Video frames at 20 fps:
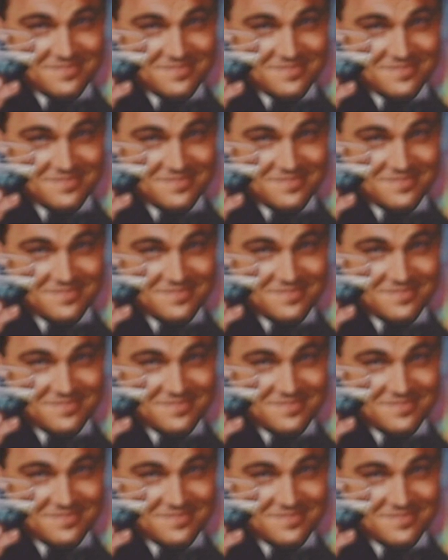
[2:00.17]

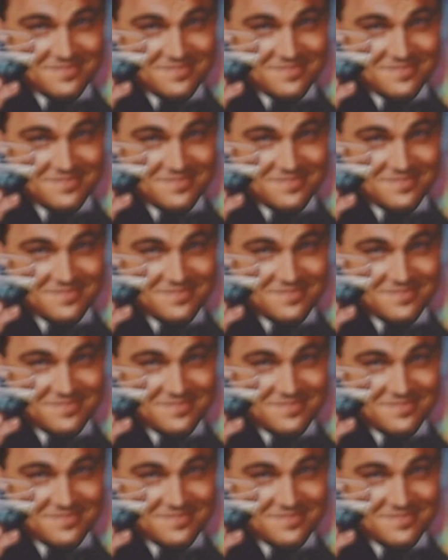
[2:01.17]

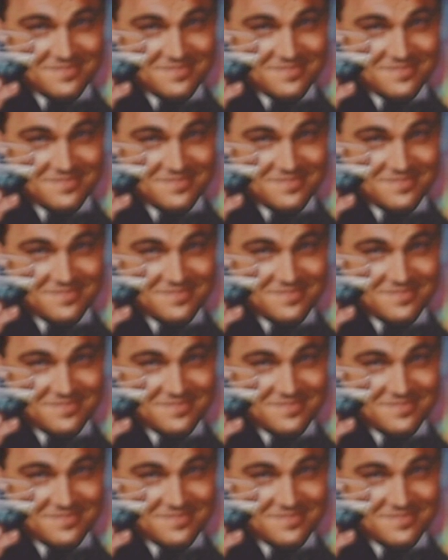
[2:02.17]

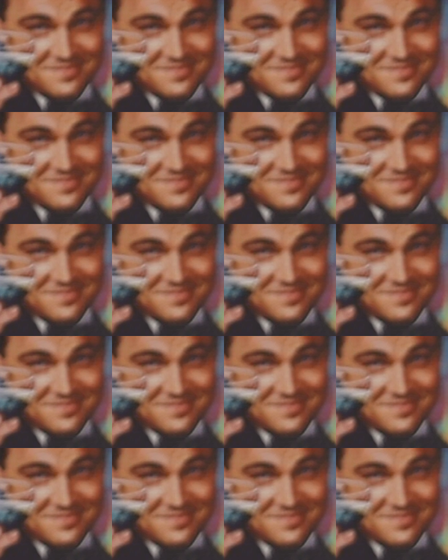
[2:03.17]
(silent)